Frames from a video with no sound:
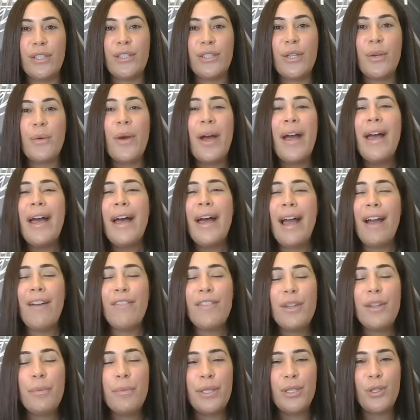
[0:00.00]
So, have
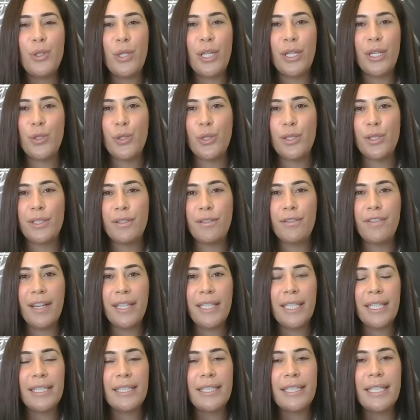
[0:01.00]
there been changes to
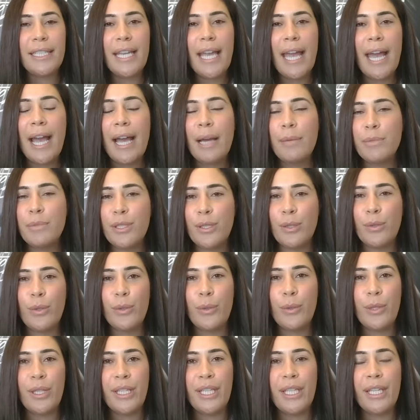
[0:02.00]
financing?
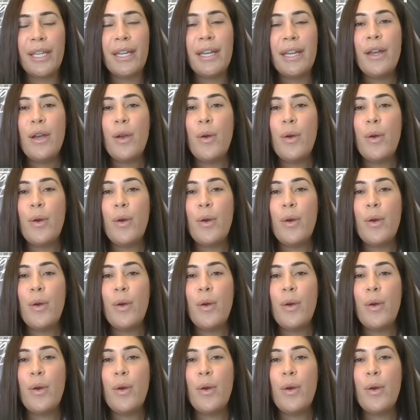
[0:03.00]
Absolutely.